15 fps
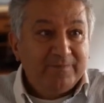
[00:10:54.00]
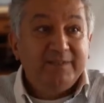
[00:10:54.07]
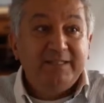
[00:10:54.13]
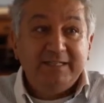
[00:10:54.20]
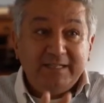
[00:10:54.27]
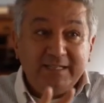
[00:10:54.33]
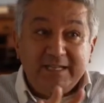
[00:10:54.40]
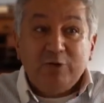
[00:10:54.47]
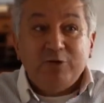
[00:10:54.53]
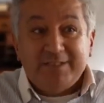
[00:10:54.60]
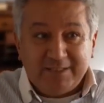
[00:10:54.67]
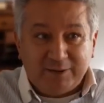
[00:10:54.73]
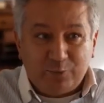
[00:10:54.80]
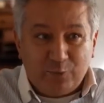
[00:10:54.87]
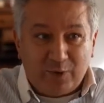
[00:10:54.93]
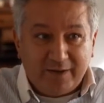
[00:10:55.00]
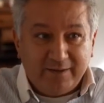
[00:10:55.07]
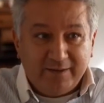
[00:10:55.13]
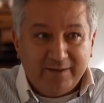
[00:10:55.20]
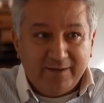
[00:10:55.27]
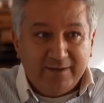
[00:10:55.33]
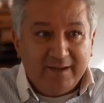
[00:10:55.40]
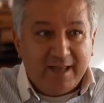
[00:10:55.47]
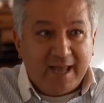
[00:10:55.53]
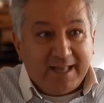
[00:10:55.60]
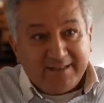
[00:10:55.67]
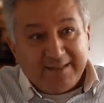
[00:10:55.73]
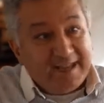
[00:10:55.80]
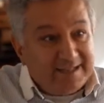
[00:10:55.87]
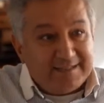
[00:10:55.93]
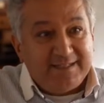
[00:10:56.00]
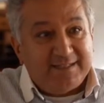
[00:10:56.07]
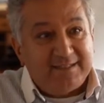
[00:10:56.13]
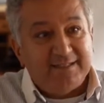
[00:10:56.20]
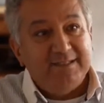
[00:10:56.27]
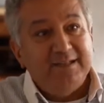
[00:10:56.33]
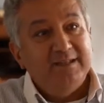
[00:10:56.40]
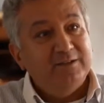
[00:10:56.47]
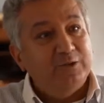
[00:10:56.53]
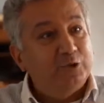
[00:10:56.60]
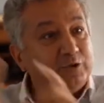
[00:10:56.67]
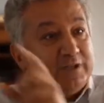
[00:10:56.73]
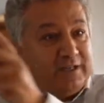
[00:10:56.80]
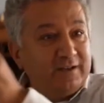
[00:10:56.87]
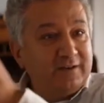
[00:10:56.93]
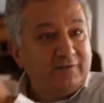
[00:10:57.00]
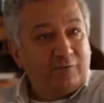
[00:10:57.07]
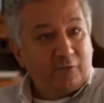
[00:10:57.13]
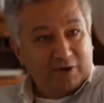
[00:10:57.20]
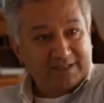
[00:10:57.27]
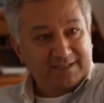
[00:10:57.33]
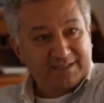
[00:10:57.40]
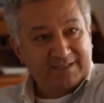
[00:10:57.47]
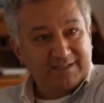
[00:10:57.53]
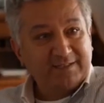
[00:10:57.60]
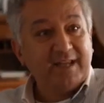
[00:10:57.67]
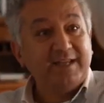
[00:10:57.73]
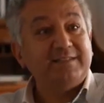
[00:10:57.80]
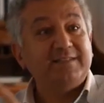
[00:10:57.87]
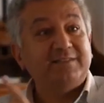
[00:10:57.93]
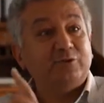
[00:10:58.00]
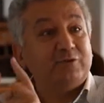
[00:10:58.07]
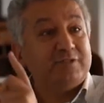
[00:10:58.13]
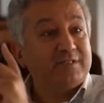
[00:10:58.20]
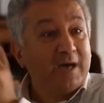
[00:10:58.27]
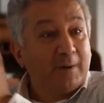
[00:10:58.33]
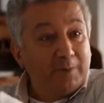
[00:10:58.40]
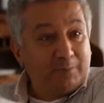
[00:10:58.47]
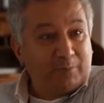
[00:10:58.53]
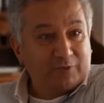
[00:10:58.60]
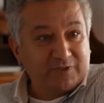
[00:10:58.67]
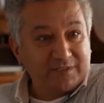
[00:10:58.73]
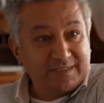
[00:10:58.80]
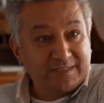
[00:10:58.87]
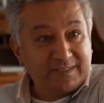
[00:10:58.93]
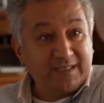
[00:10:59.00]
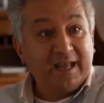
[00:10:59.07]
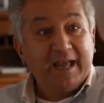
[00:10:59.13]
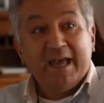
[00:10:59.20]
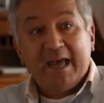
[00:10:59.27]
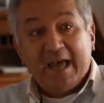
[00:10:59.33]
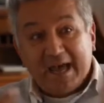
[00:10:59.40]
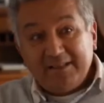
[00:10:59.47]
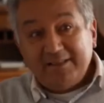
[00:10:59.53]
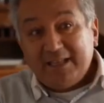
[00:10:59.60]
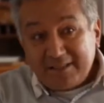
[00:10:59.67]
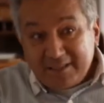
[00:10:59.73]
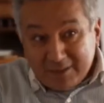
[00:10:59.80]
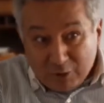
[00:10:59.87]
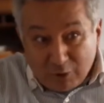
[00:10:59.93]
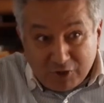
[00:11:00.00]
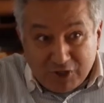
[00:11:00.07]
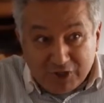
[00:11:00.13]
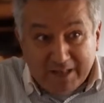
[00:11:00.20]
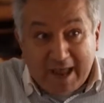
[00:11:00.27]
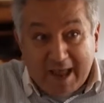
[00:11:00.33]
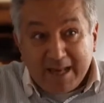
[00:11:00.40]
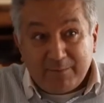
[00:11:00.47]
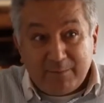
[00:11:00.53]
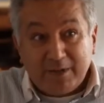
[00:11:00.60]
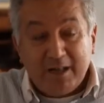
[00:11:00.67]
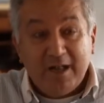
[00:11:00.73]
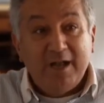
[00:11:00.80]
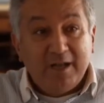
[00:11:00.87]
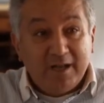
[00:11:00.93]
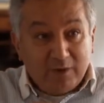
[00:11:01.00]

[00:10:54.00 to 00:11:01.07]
the innocent one, and takes it to the forest, takes it to the suburb of the city, and that social animal